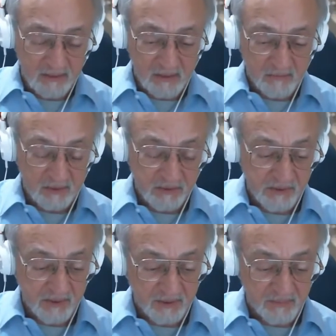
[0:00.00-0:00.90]
The, we, all,
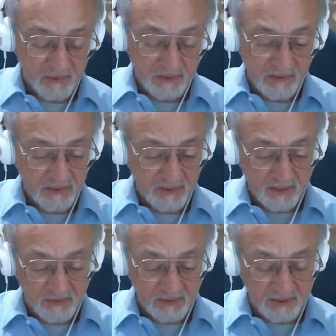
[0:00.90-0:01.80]
eh, we also
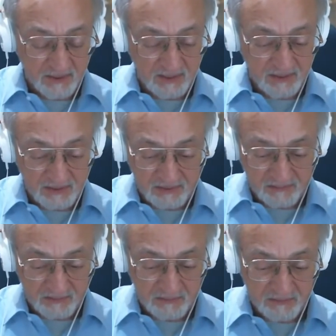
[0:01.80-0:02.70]
have a, an
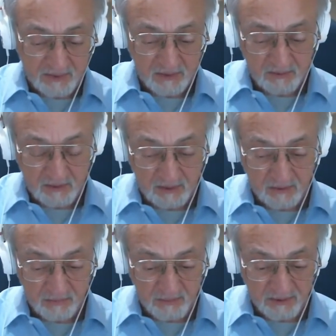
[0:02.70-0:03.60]
idea of you know that our,
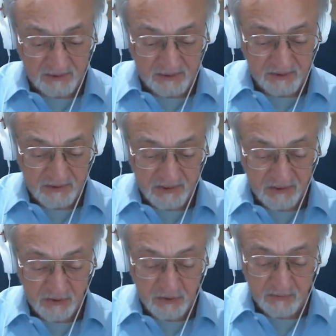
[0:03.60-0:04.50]
our abilities as